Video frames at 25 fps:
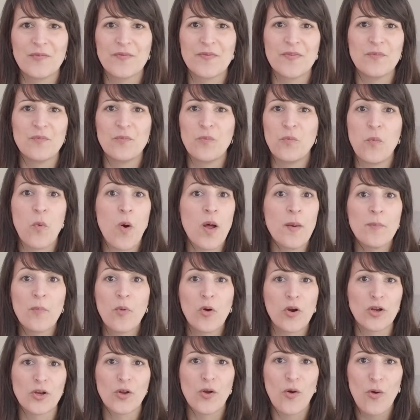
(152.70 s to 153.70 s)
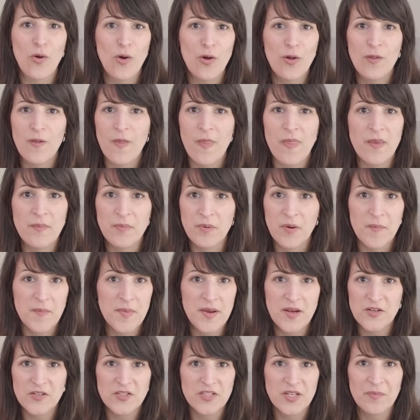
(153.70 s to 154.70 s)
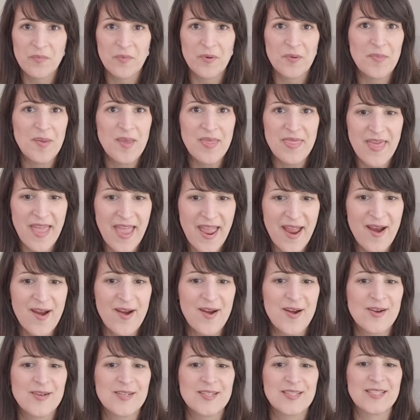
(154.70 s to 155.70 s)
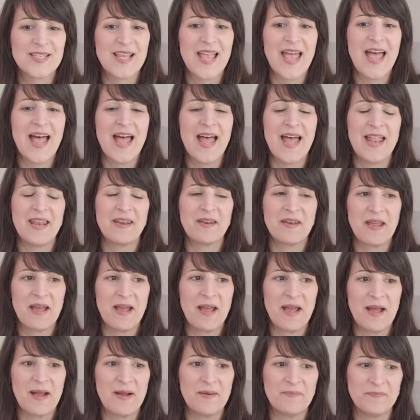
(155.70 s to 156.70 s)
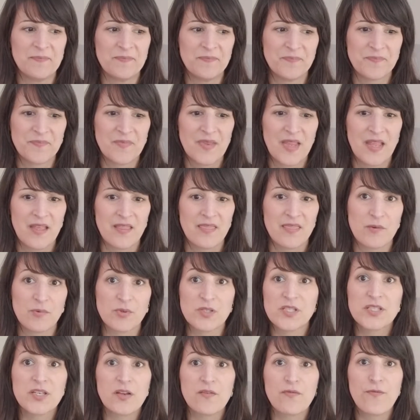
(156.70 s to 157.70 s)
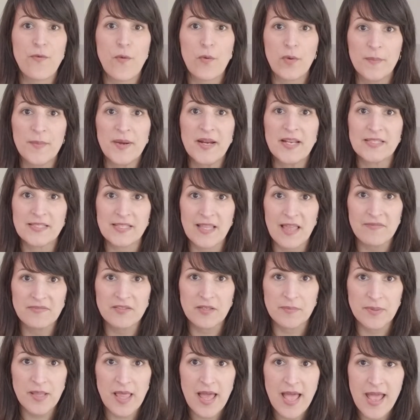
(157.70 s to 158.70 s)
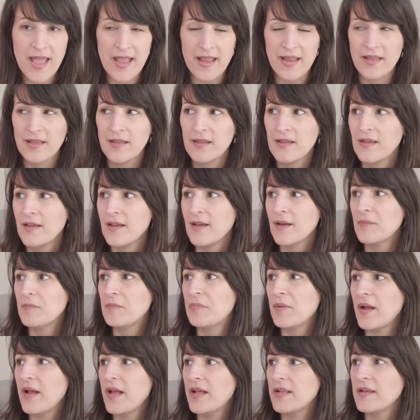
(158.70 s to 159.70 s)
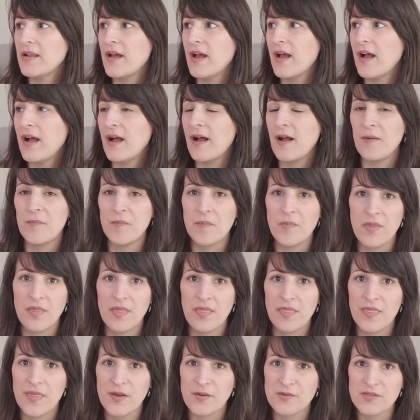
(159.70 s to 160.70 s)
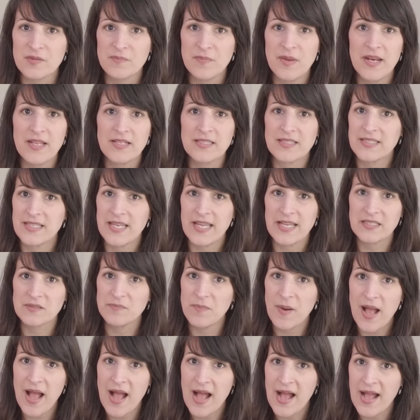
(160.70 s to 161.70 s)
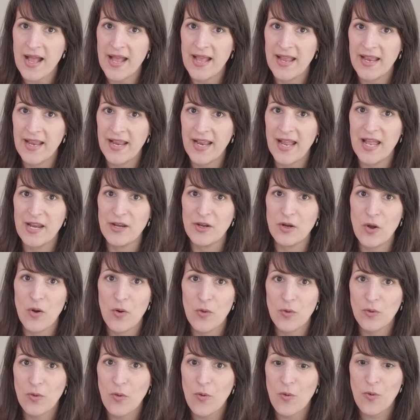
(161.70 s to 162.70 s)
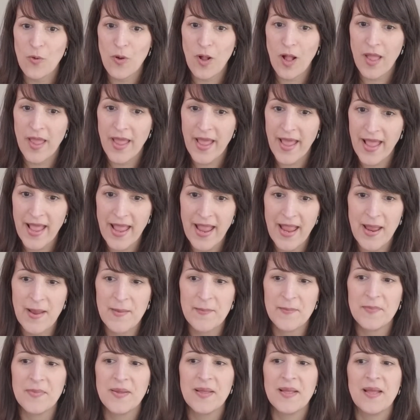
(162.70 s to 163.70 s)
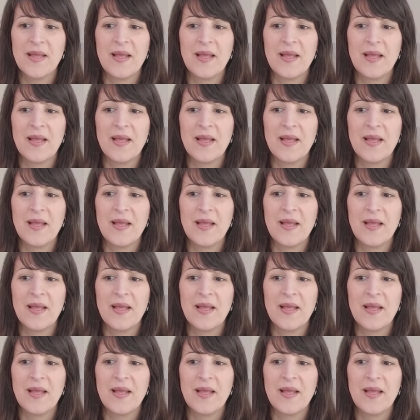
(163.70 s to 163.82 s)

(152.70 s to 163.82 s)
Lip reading: one more goal and the Premiership would be theirs. And there were still 4 minutes left to play. But those minutes ticked by and no goal came.